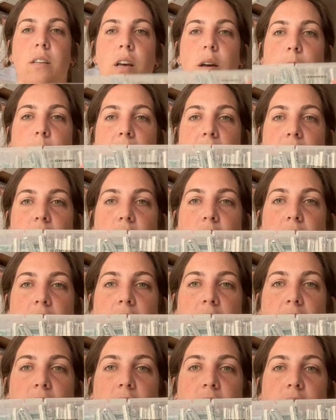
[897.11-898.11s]
a battery
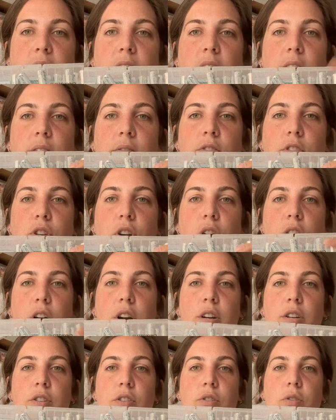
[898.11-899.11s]
case of
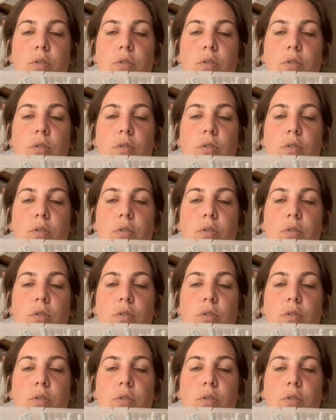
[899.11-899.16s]
charged,